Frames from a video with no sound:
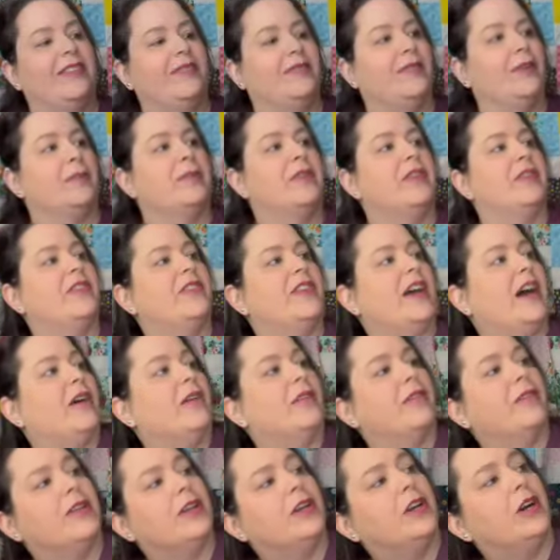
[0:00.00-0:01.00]
from the
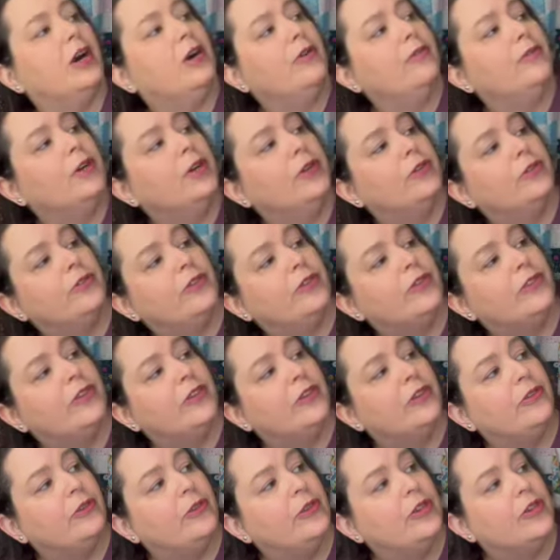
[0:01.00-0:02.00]
South. Gulf Coast
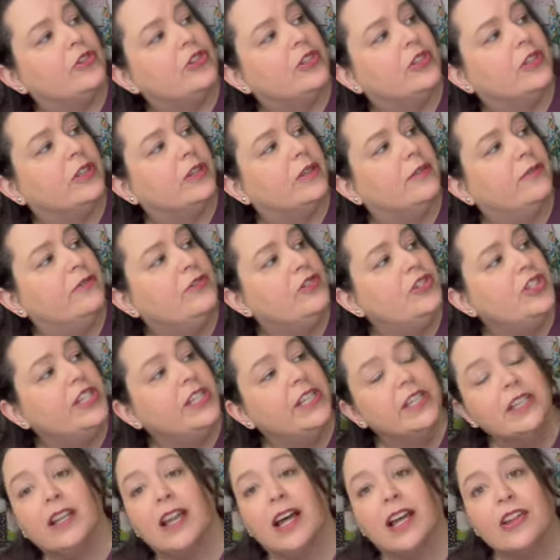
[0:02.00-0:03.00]
Association of
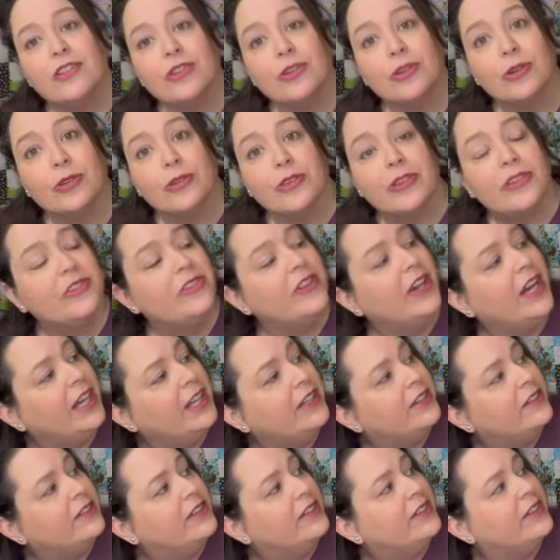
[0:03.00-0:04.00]
Geological
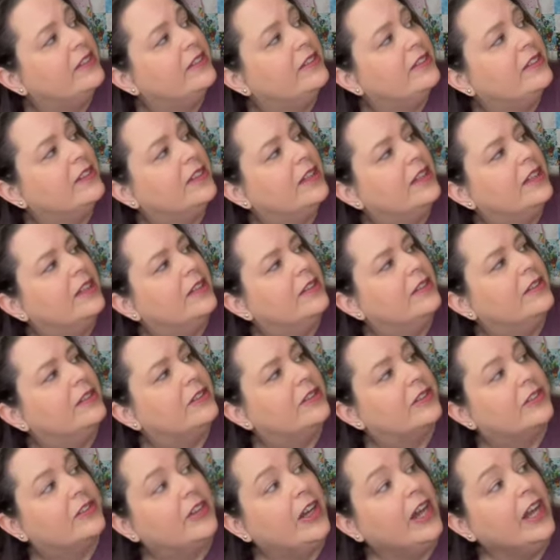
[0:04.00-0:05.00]
Societies.
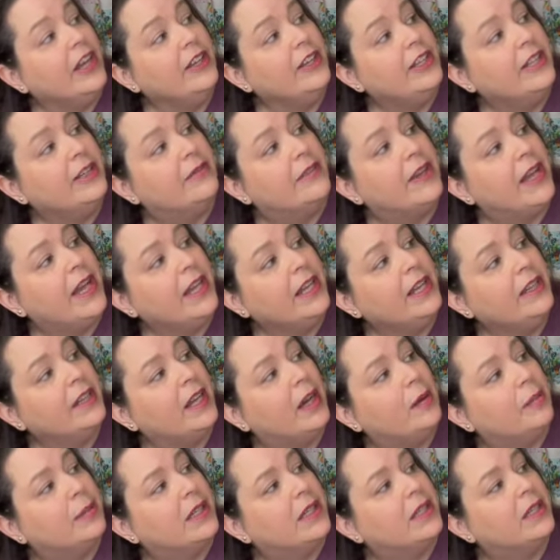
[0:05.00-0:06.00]
Society of
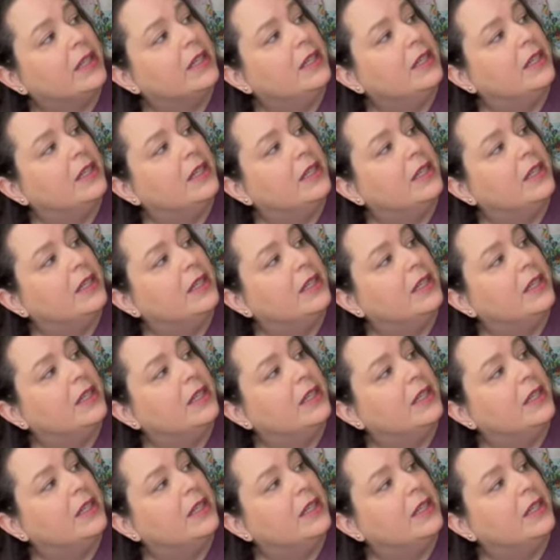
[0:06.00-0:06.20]
Economic